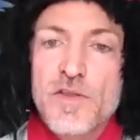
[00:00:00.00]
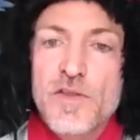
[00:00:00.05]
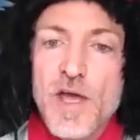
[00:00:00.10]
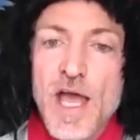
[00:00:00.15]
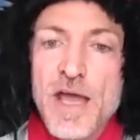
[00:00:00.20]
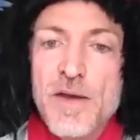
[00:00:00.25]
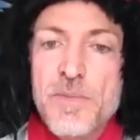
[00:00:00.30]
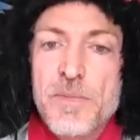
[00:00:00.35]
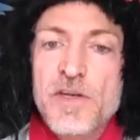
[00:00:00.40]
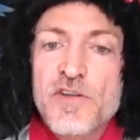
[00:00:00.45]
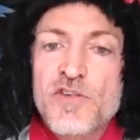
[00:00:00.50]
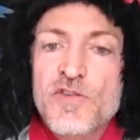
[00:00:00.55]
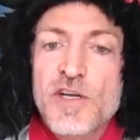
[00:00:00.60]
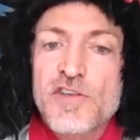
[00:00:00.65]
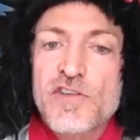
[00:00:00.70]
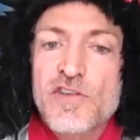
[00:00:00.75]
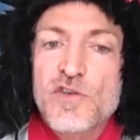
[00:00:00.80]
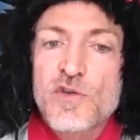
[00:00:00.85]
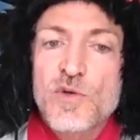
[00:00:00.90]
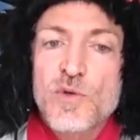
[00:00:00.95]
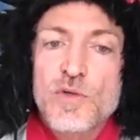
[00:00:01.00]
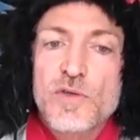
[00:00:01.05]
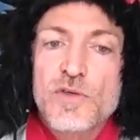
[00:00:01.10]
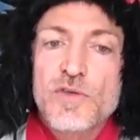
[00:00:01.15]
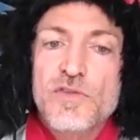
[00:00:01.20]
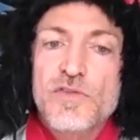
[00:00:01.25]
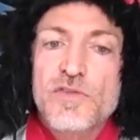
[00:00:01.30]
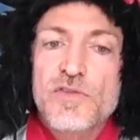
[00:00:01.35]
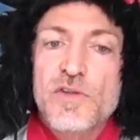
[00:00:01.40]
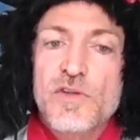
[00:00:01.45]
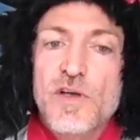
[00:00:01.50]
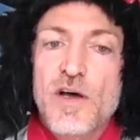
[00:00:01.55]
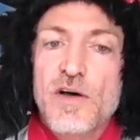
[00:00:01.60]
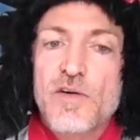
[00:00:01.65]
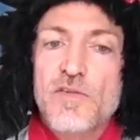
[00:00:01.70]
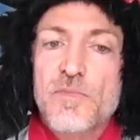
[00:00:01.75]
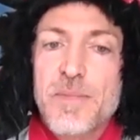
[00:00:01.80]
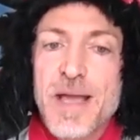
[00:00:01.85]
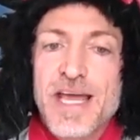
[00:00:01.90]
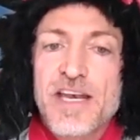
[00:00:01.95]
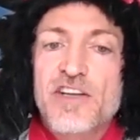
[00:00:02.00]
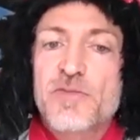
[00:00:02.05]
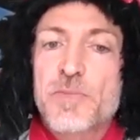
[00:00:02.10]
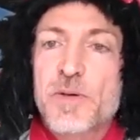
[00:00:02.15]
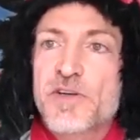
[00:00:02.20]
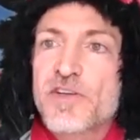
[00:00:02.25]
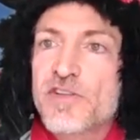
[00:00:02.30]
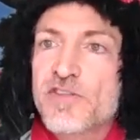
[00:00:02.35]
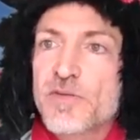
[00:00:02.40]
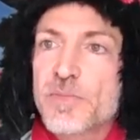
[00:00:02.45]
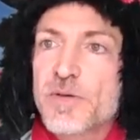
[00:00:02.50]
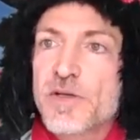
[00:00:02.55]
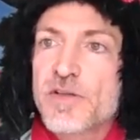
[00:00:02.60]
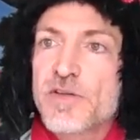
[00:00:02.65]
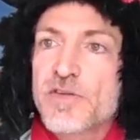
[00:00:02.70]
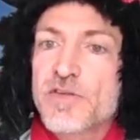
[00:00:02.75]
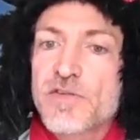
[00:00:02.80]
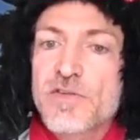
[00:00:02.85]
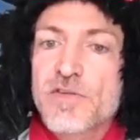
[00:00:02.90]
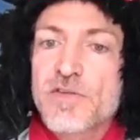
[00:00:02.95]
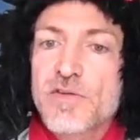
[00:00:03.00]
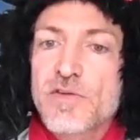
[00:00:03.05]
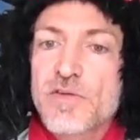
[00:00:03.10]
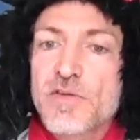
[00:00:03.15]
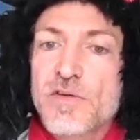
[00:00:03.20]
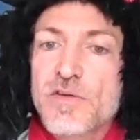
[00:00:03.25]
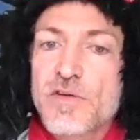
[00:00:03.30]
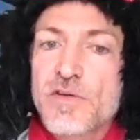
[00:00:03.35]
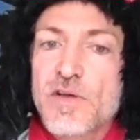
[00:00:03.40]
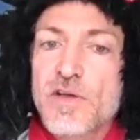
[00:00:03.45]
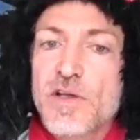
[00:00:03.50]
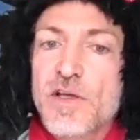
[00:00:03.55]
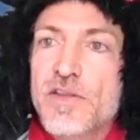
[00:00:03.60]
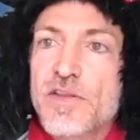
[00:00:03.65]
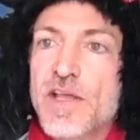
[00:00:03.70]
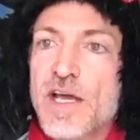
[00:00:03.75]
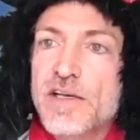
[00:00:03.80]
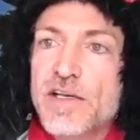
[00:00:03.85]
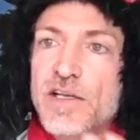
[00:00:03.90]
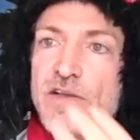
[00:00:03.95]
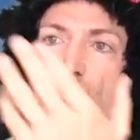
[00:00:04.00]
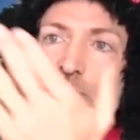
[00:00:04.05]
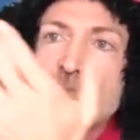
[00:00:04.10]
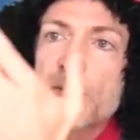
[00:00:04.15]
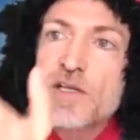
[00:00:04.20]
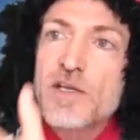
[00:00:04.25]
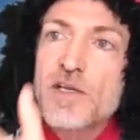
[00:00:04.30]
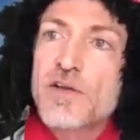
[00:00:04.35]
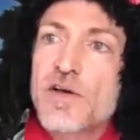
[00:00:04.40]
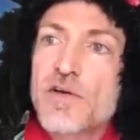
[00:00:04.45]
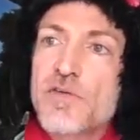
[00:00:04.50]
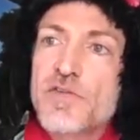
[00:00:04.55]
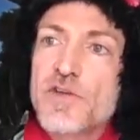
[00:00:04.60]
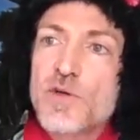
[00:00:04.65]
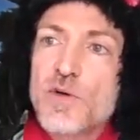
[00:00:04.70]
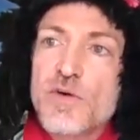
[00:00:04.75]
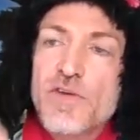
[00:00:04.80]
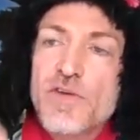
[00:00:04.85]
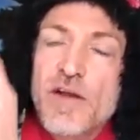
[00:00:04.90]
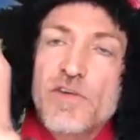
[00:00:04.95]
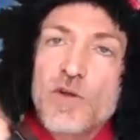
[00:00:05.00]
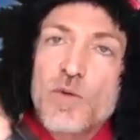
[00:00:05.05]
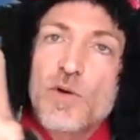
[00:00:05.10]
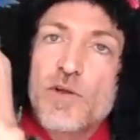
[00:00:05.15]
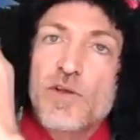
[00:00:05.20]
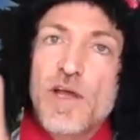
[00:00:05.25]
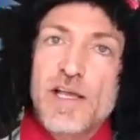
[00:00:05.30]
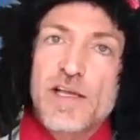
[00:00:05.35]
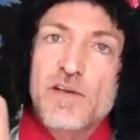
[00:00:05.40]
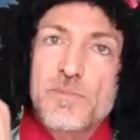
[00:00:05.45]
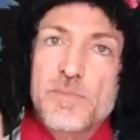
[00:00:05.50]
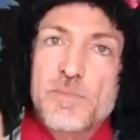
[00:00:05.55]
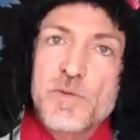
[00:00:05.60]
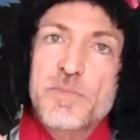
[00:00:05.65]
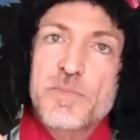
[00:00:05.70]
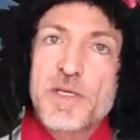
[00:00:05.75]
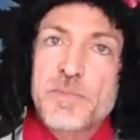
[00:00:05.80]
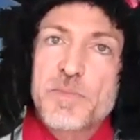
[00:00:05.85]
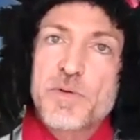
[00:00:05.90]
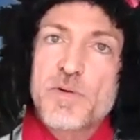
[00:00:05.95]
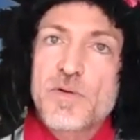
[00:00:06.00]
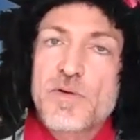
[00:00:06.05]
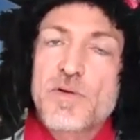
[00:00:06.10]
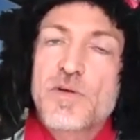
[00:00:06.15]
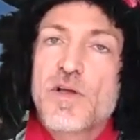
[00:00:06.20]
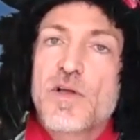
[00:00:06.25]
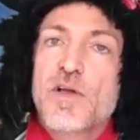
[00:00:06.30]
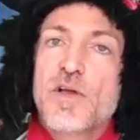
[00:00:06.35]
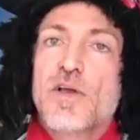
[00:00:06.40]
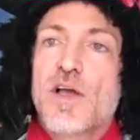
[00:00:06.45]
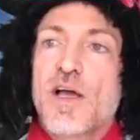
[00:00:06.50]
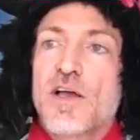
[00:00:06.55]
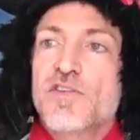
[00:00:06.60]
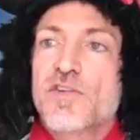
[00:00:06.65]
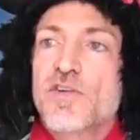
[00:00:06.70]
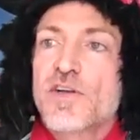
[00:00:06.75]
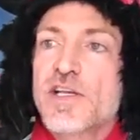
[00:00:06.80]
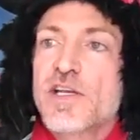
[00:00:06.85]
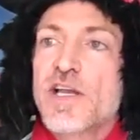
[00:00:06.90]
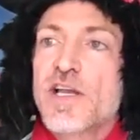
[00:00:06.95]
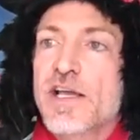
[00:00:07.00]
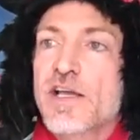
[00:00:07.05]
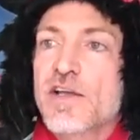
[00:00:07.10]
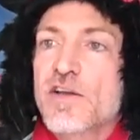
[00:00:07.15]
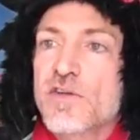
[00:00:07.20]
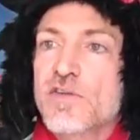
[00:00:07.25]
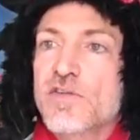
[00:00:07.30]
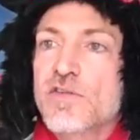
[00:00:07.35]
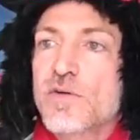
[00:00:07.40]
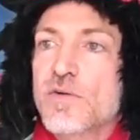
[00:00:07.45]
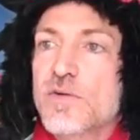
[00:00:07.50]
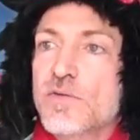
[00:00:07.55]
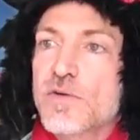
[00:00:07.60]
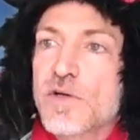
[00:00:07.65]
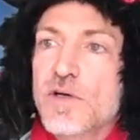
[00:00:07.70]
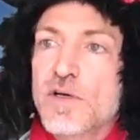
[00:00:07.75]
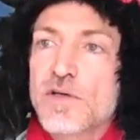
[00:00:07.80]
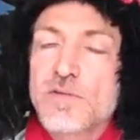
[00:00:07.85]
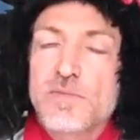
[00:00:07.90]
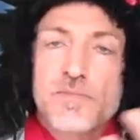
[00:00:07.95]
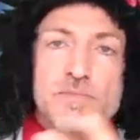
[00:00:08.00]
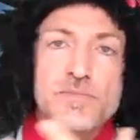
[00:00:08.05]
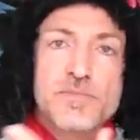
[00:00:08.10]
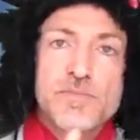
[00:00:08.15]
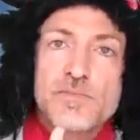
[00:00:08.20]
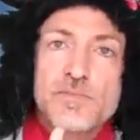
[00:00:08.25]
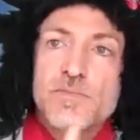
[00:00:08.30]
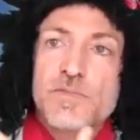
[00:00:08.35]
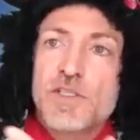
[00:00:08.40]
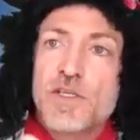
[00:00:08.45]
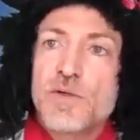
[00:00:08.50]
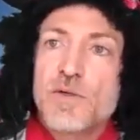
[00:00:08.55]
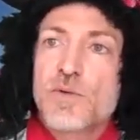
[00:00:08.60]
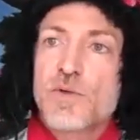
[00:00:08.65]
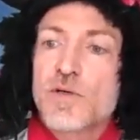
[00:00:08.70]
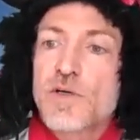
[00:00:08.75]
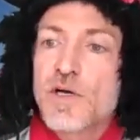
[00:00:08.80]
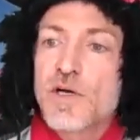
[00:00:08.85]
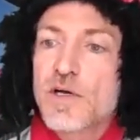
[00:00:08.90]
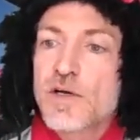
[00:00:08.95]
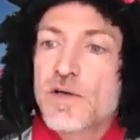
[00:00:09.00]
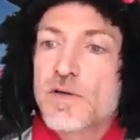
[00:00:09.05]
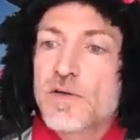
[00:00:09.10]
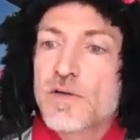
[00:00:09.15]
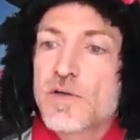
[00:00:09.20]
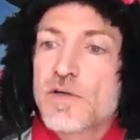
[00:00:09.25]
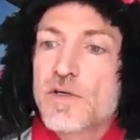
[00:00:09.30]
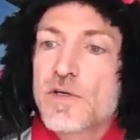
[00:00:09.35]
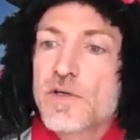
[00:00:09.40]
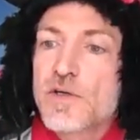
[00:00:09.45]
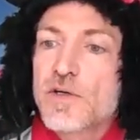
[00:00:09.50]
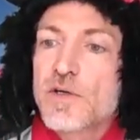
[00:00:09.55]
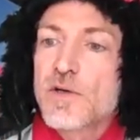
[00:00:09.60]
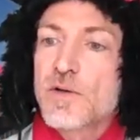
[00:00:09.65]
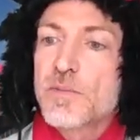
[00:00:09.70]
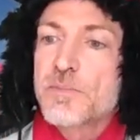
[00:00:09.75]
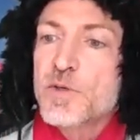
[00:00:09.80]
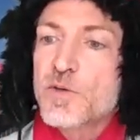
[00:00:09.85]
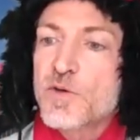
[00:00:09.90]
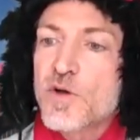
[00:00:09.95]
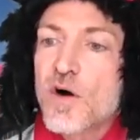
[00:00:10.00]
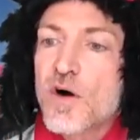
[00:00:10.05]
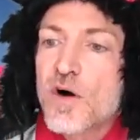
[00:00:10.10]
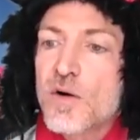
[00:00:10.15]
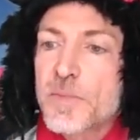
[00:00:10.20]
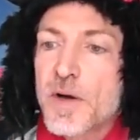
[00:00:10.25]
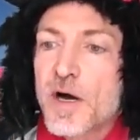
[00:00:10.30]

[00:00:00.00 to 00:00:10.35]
administration tools of managed participants that gives me a view of everyone. I can mute people as they're in. I can also, uh, you know, uh, mute all,